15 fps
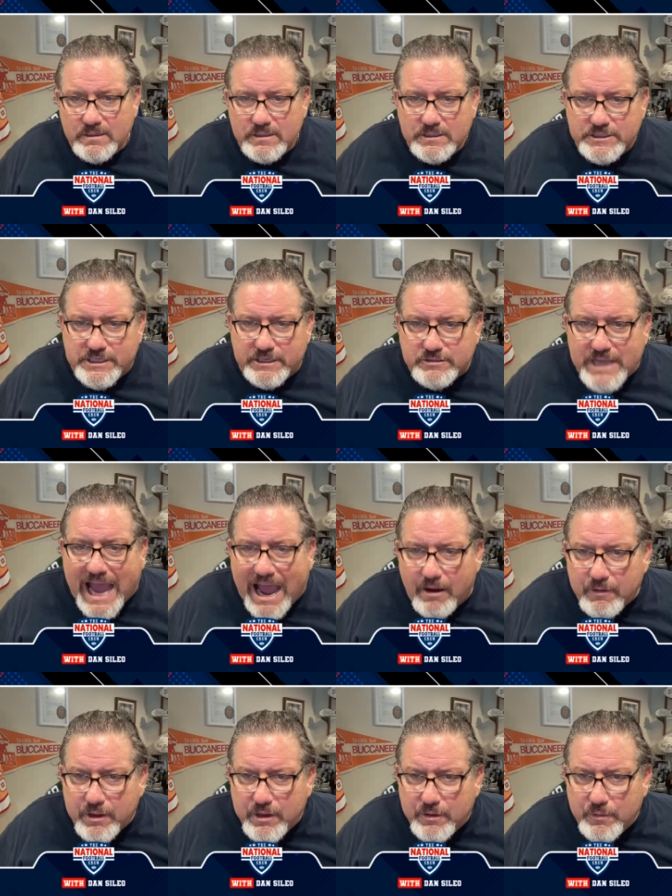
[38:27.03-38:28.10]
Sills, how
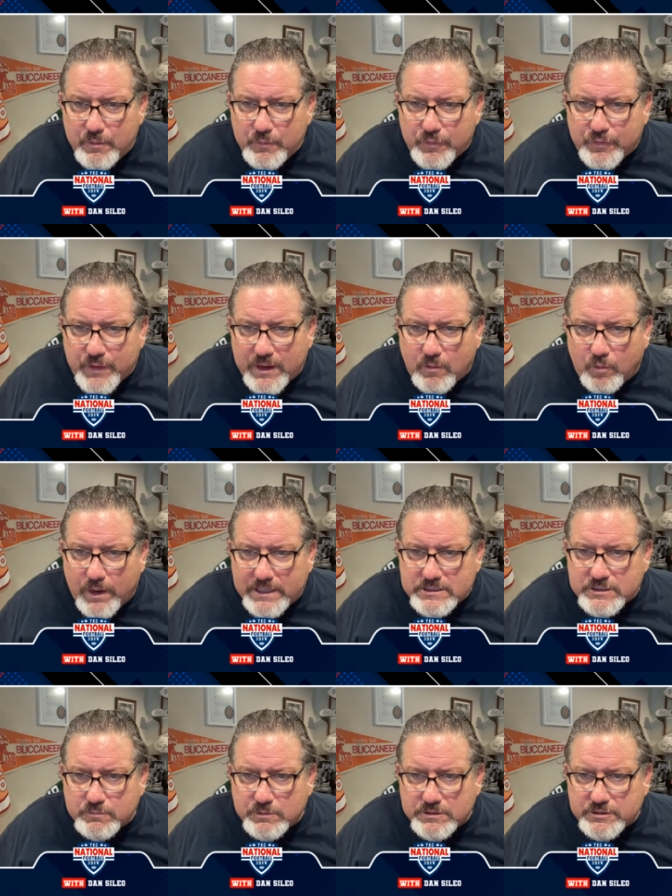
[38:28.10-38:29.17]
do you think
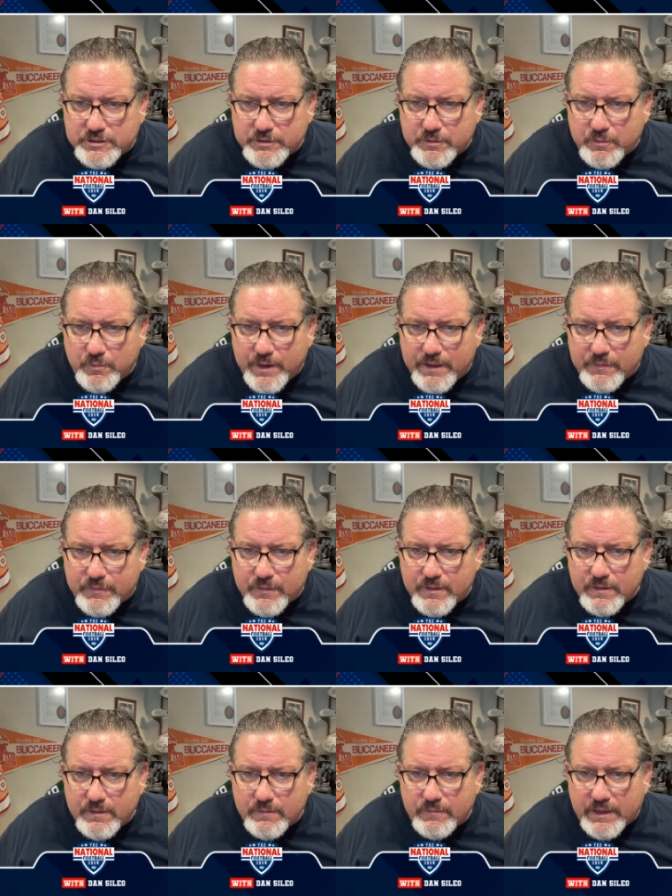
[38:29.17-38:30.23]
Wentz will do with
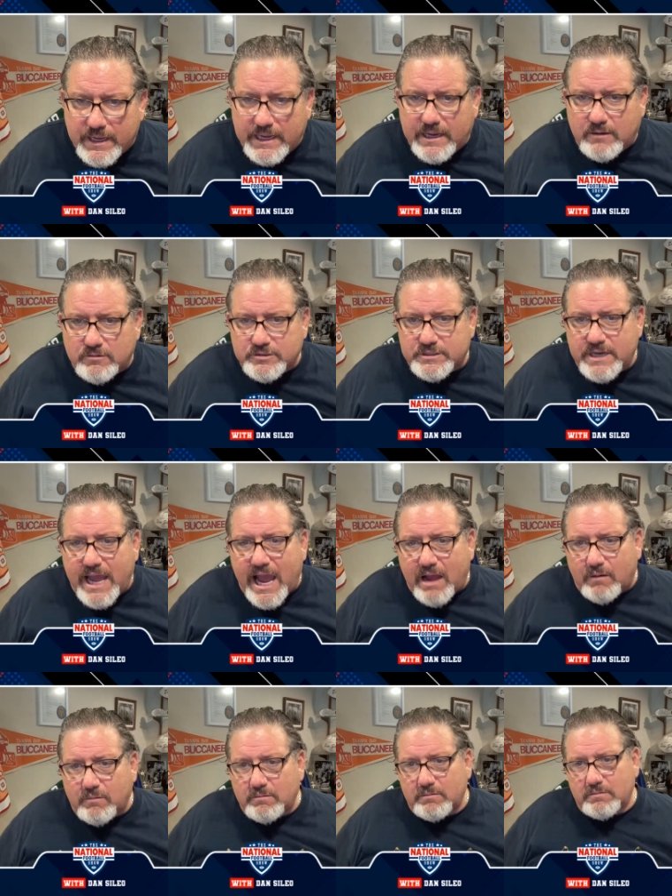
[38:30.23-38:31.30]
the Eagles
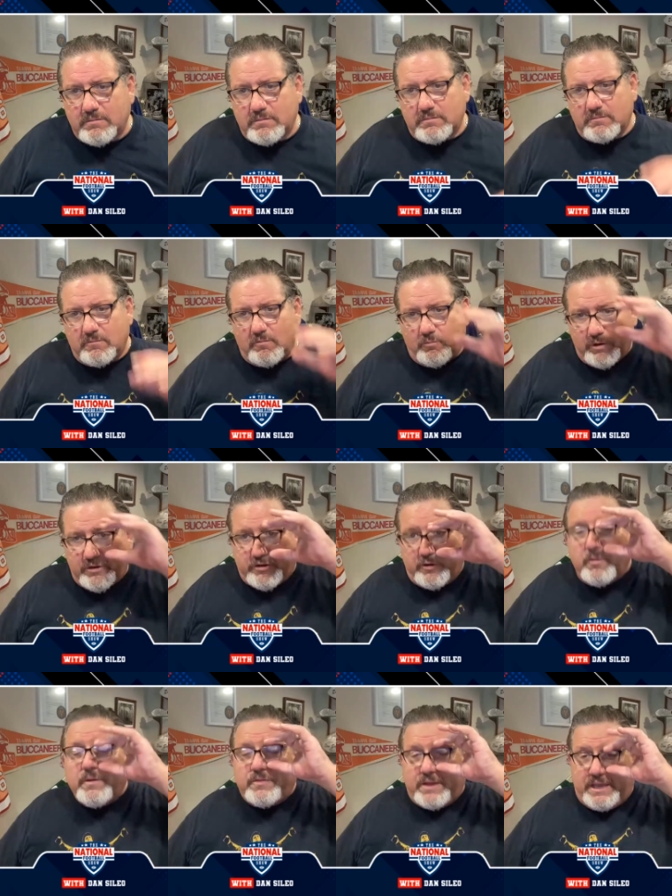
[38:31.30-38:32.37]
now? Would do
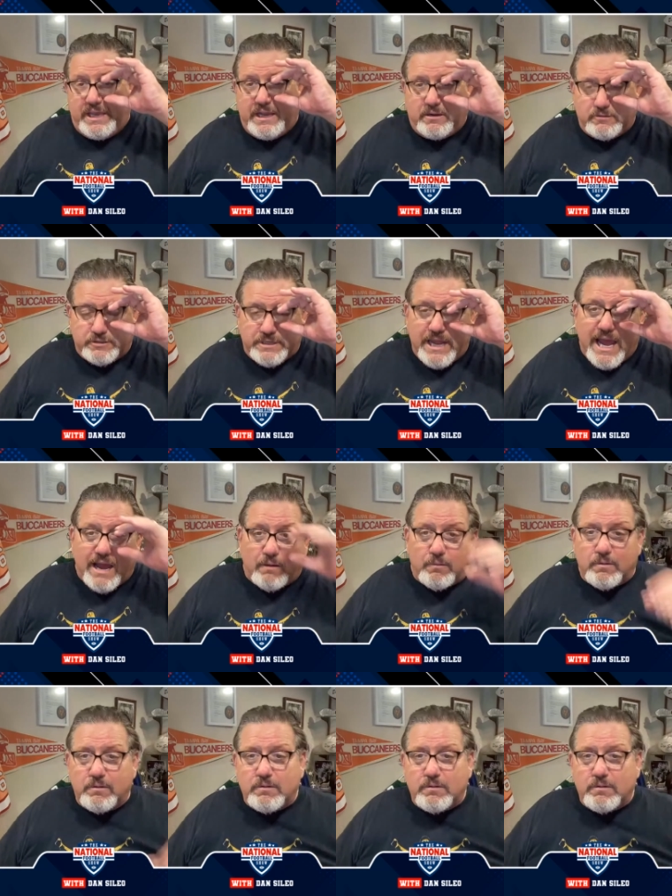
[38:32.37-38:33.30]
with the Eagles now?